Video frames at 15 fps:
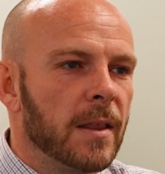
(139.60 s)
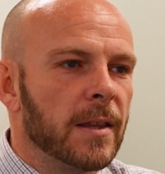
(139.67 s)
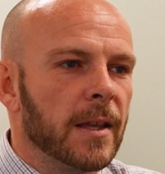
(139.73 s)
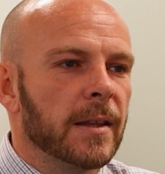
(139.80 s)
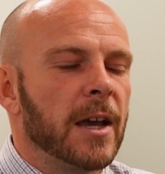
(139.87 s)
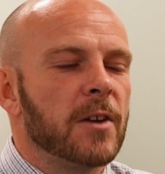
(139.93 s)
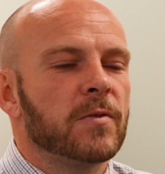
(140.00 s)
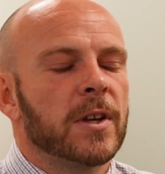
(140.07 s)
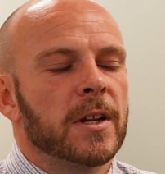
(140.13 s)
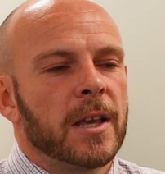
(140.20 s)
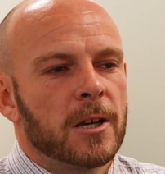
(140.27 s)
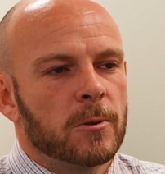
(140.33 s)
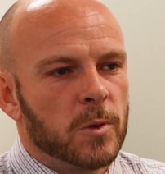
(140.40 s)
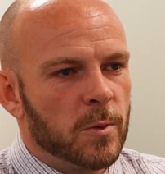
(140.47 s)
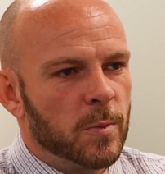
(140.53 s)
then that really
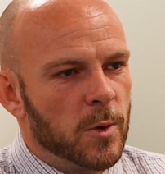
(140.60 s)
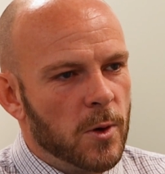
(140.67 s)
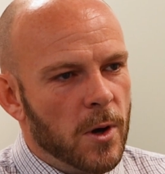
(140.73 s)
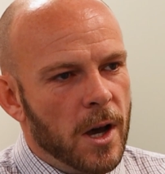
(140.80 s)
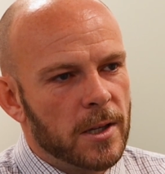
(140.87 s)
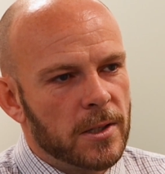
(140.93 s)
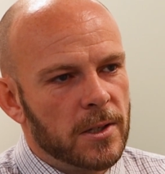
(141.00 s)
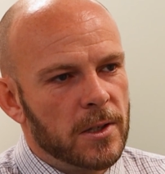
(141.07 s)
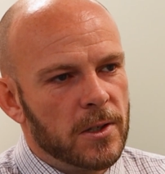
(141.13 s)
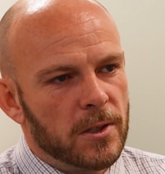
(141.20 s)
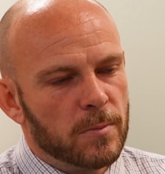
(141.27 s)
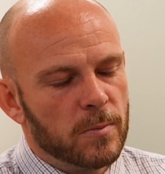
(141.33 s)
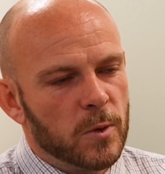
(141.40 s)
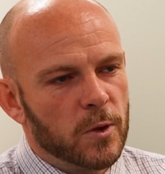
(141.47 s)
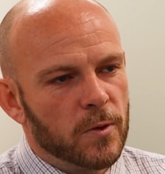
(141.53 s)
helps support our
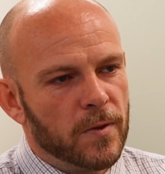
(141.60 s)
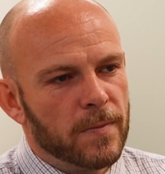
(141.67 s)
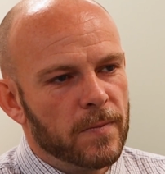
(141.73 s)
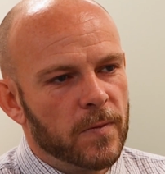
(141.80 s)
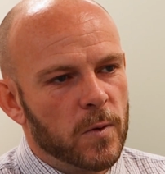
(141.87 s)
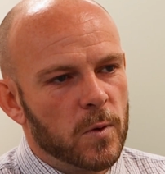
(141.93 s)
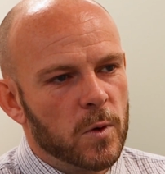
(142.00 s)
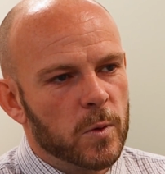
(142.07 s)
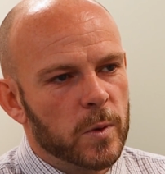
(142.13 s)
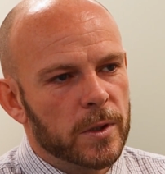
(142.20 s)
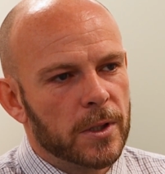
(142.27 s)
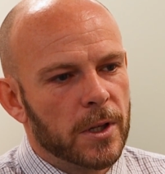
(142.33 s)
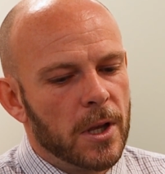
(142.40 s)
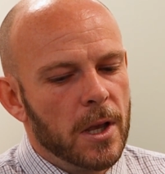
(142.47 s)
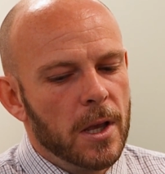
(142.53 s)
system moving forward.